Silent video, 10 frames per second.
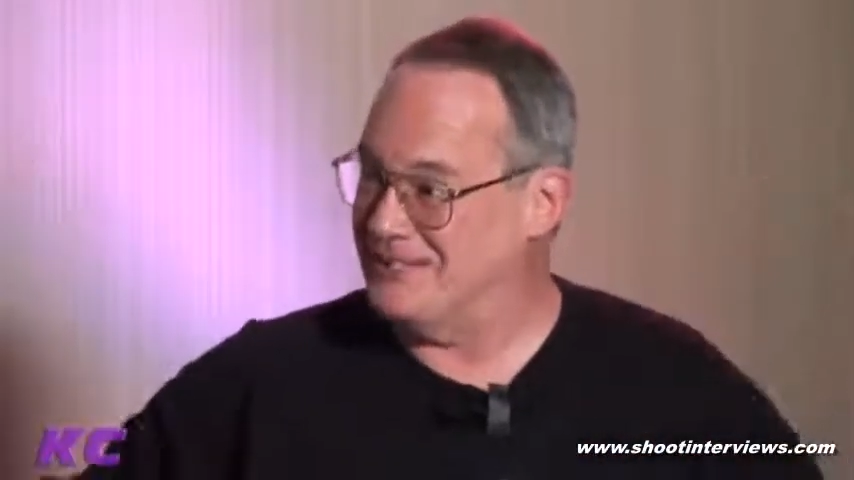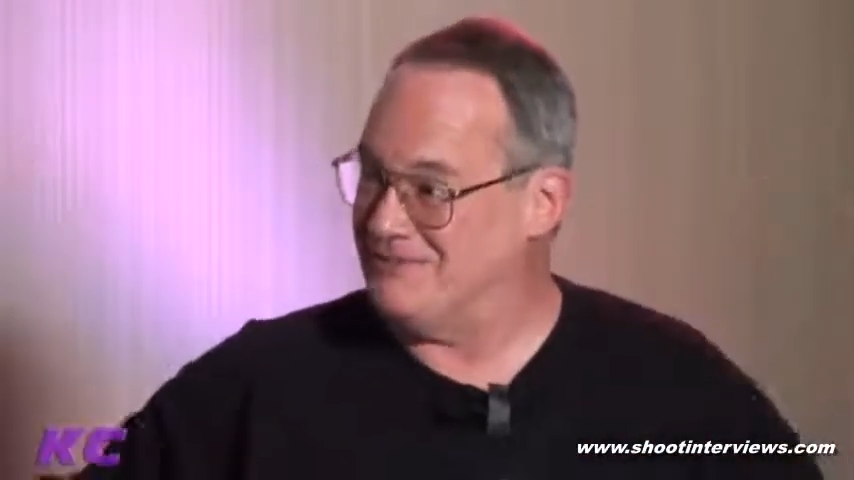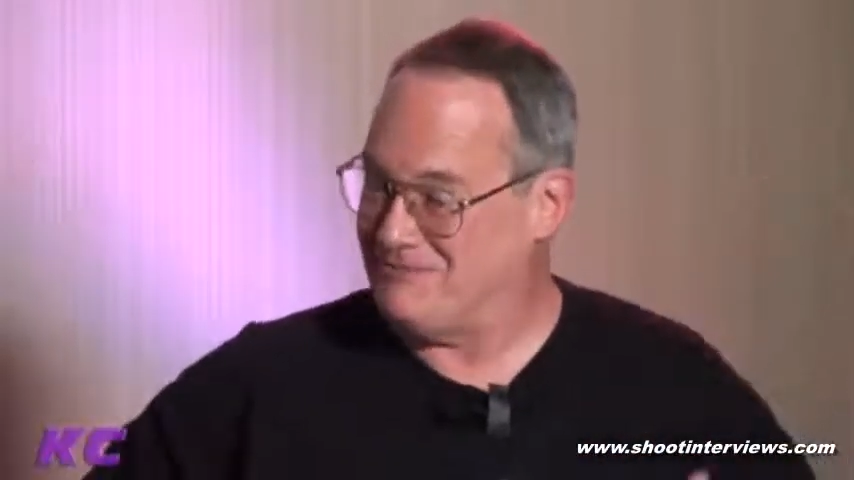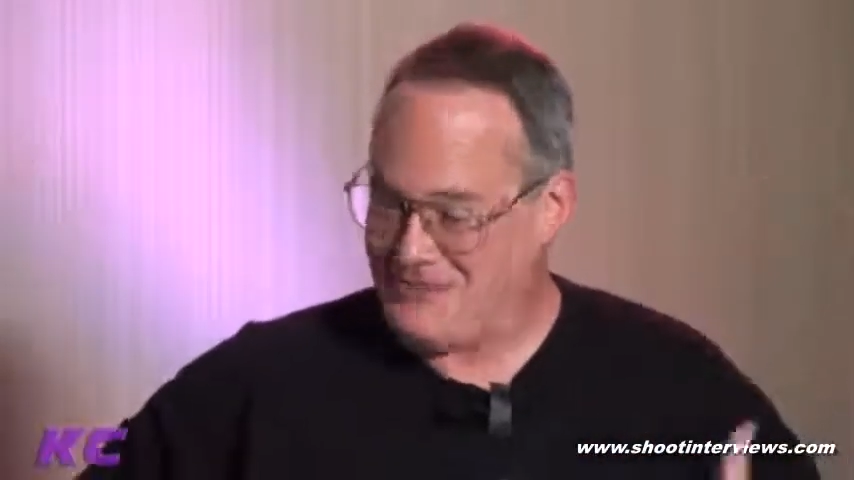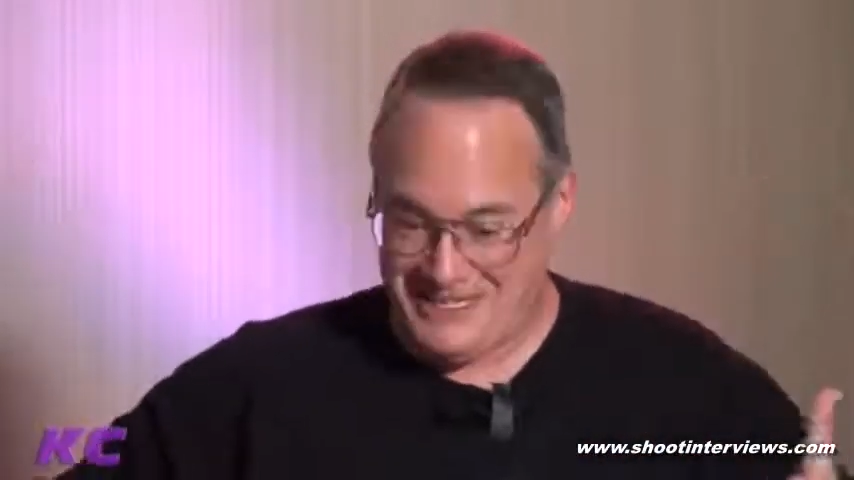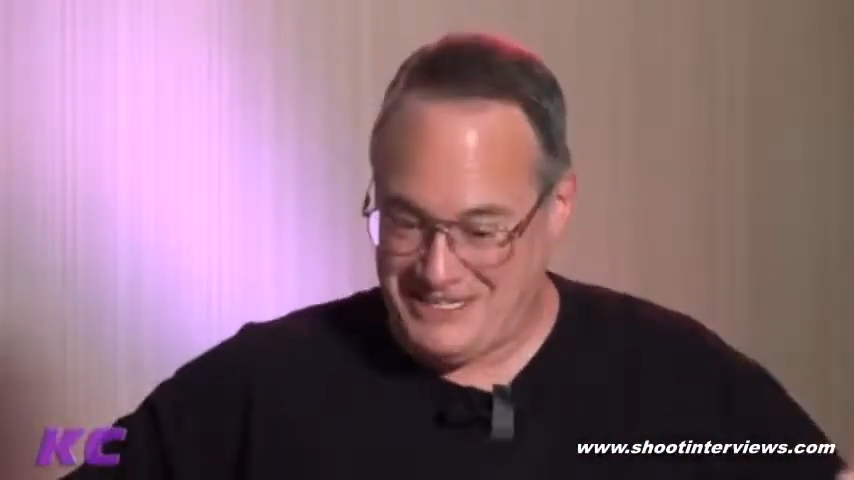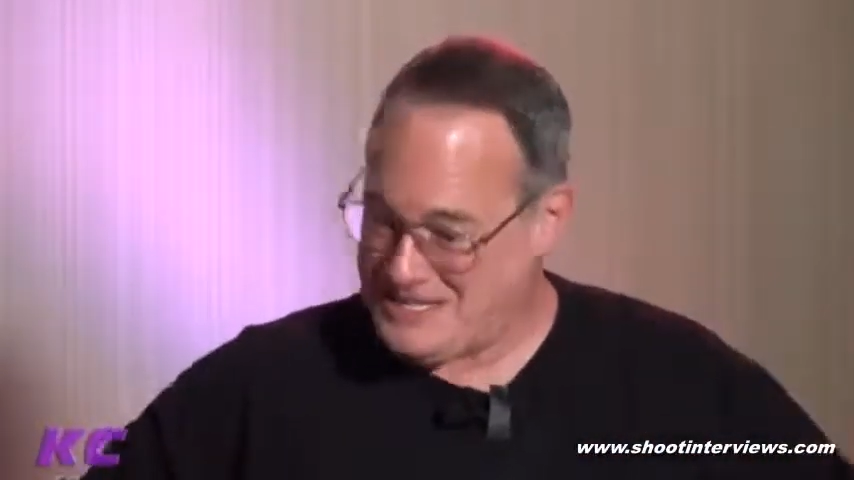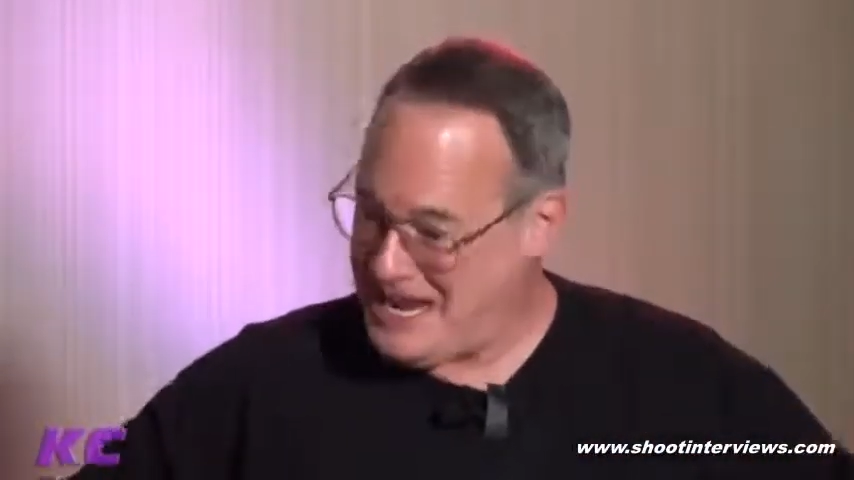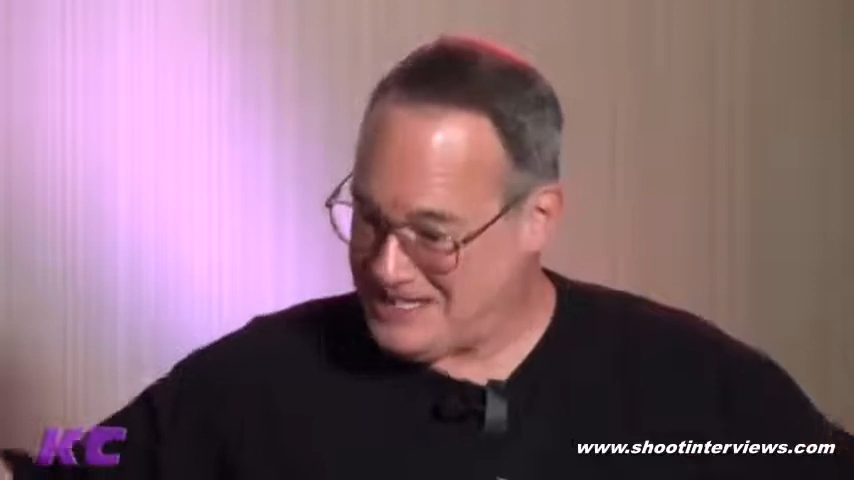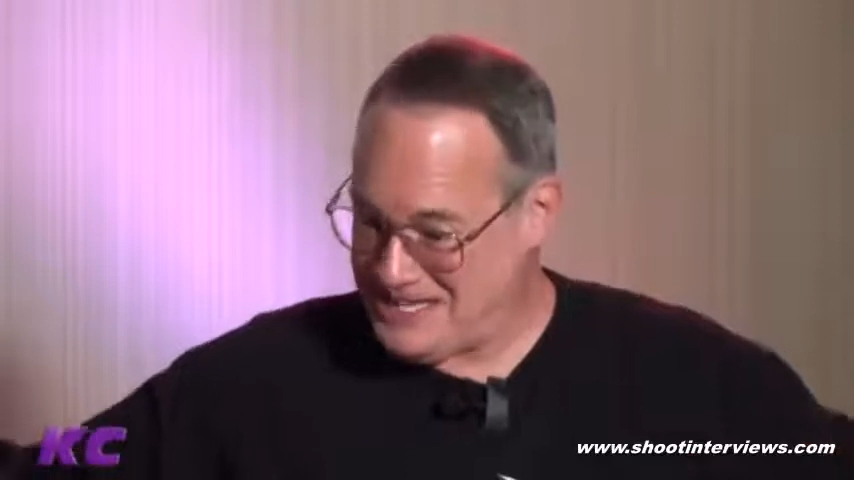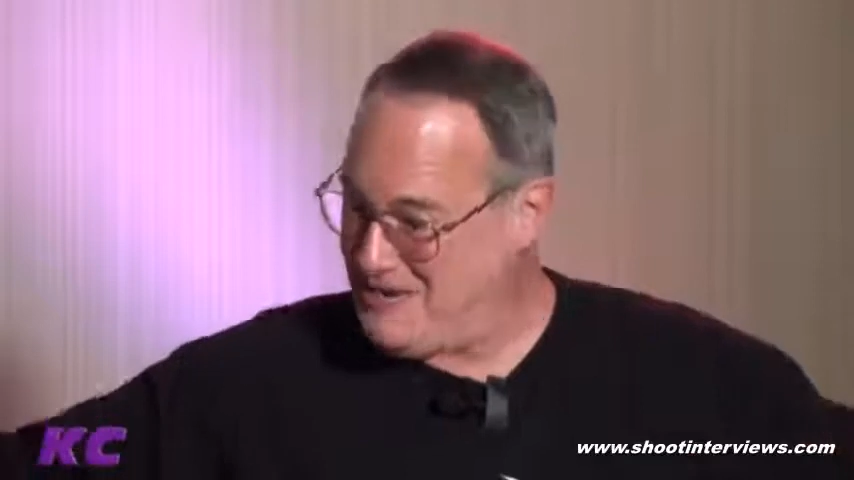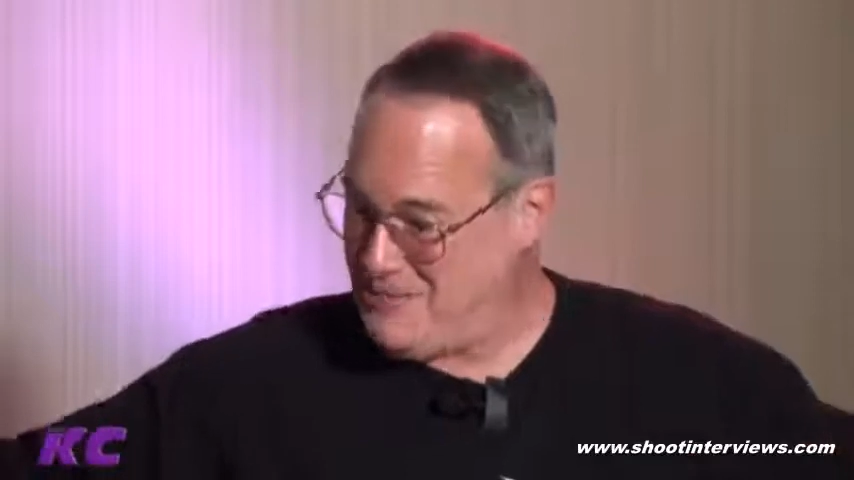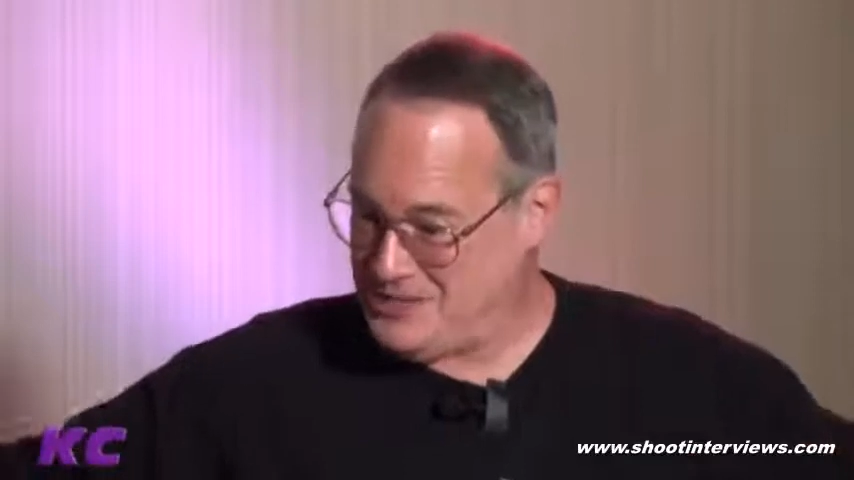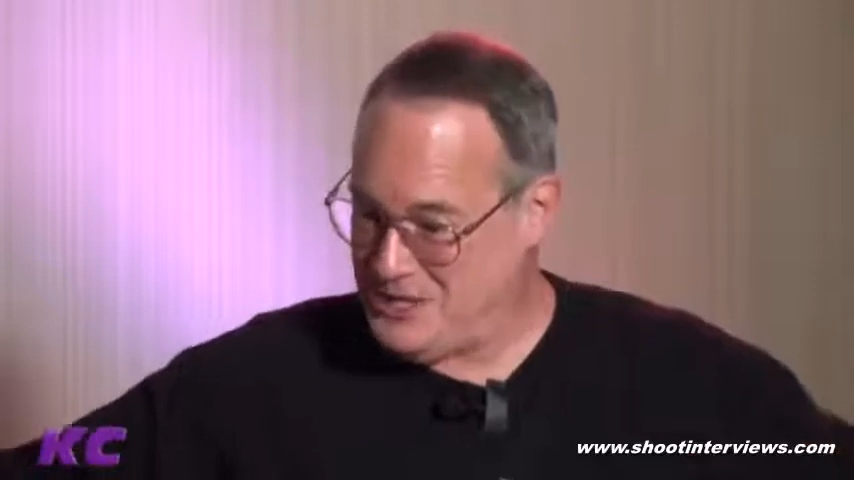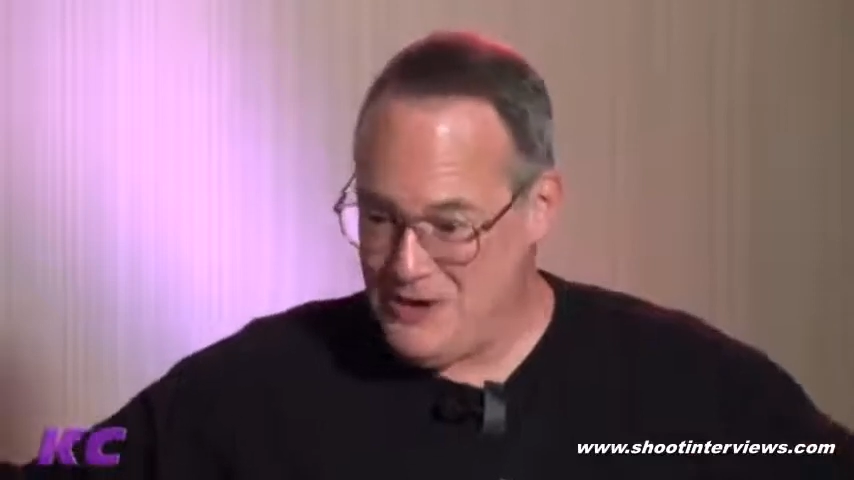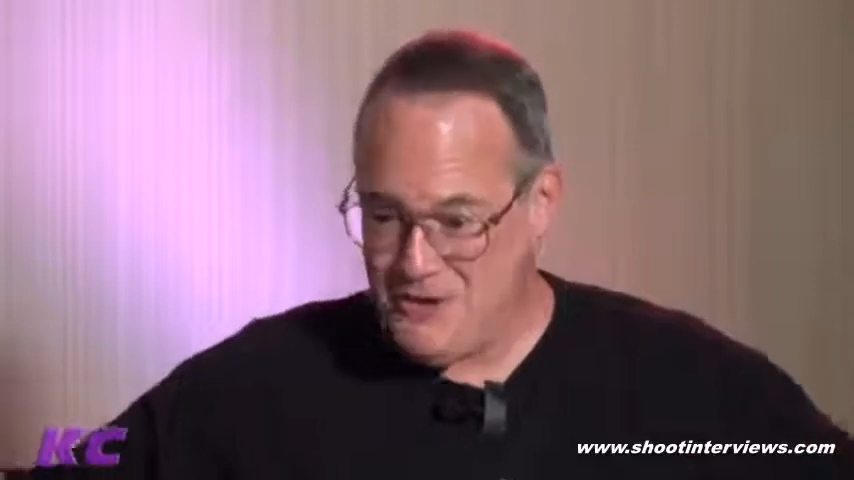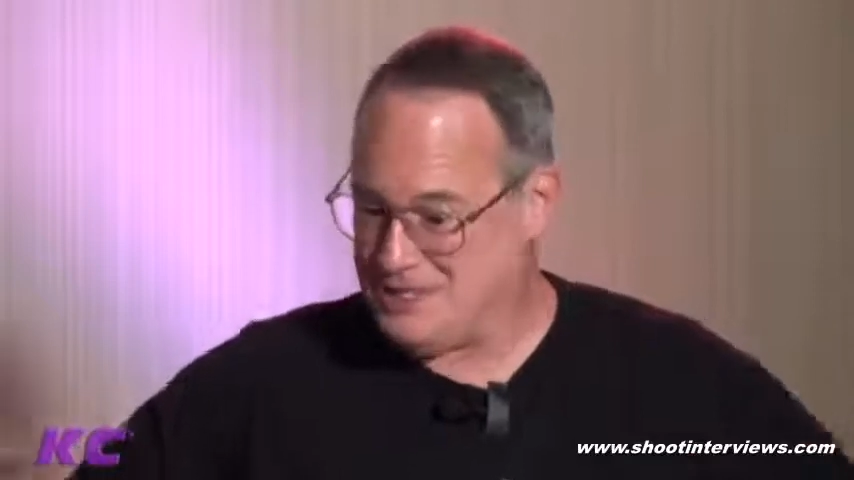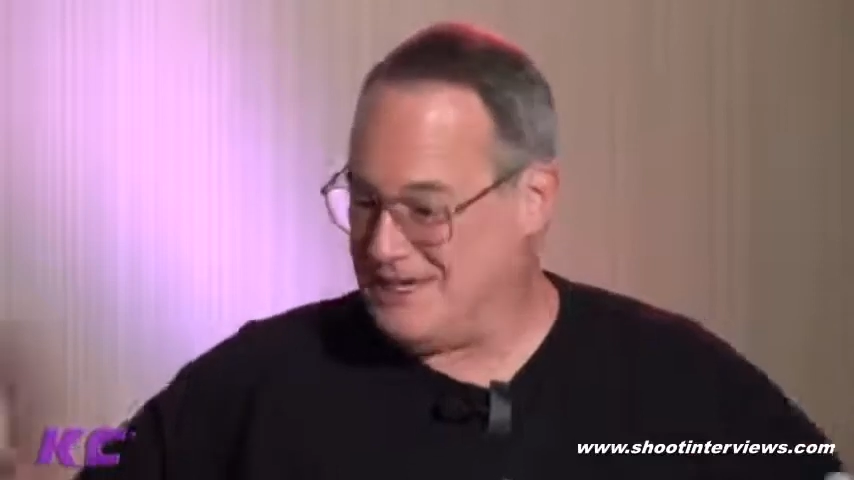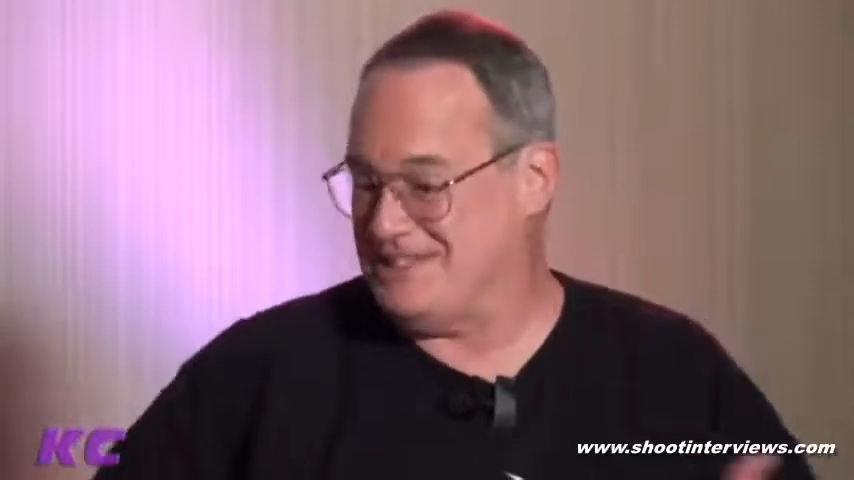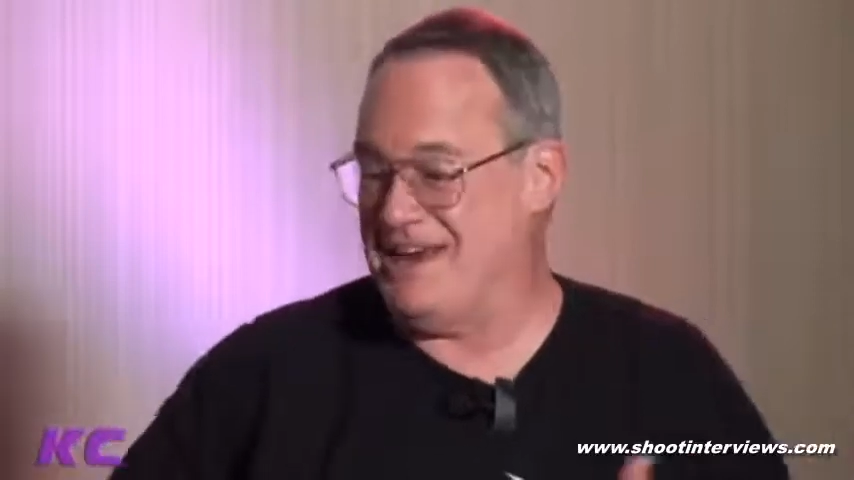That because that thing was
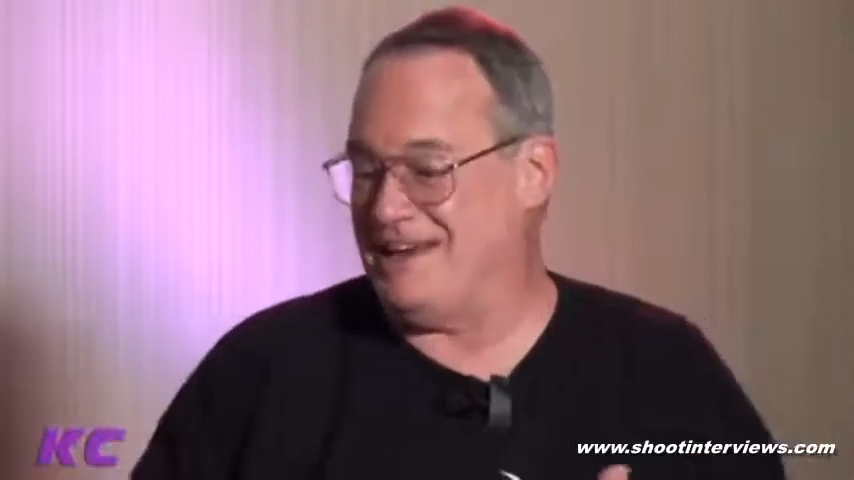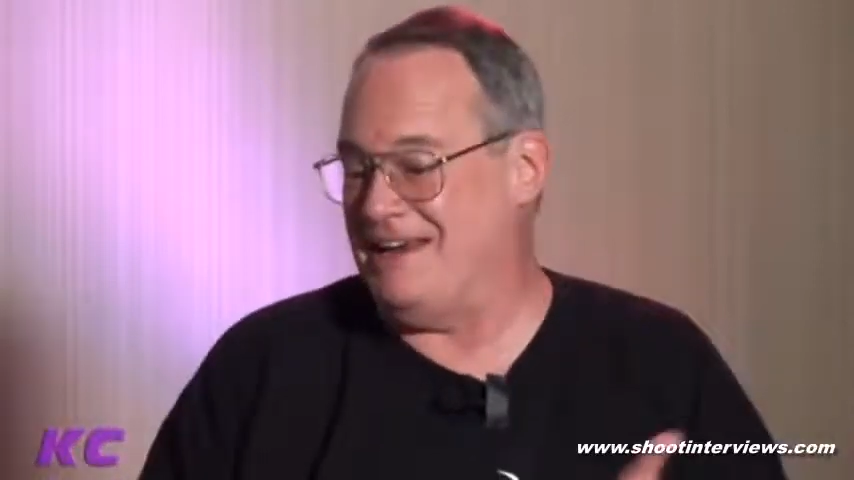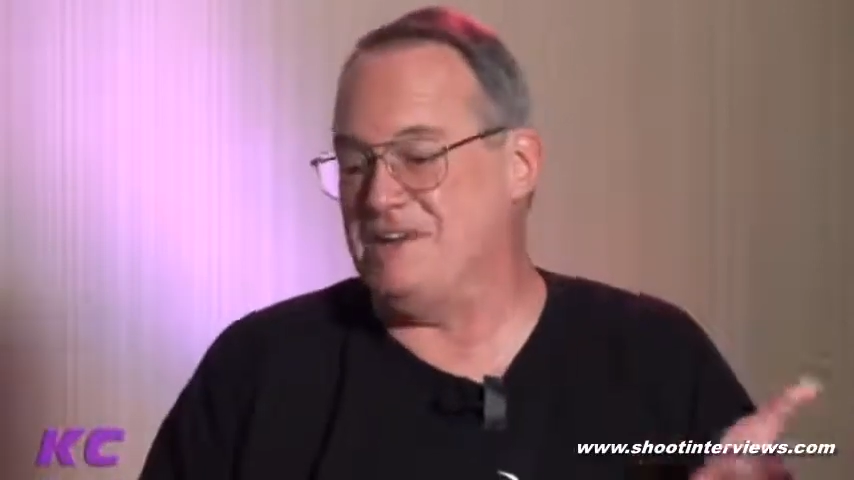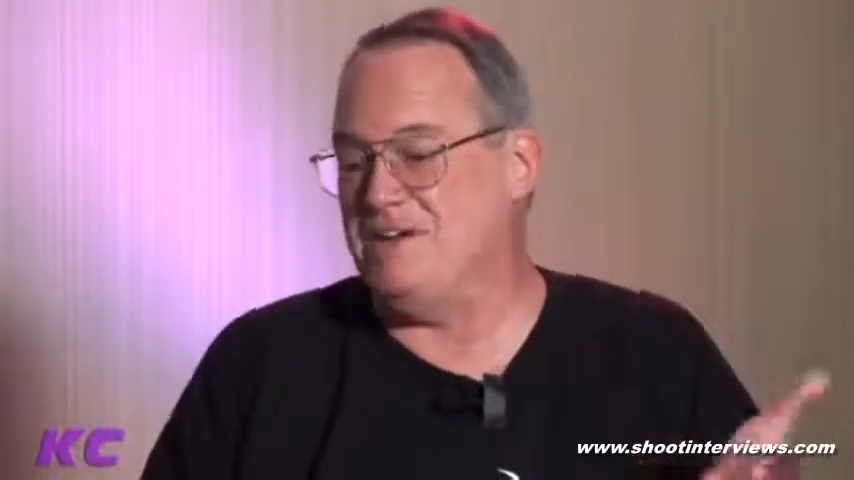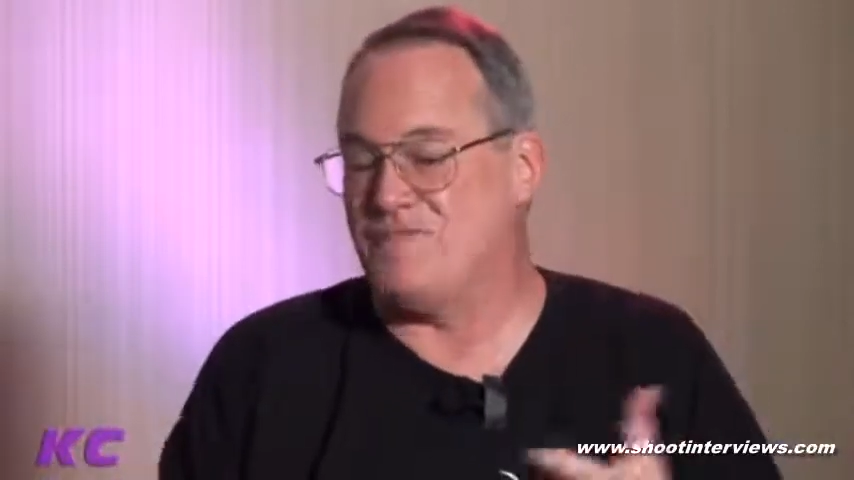huge and it's not like you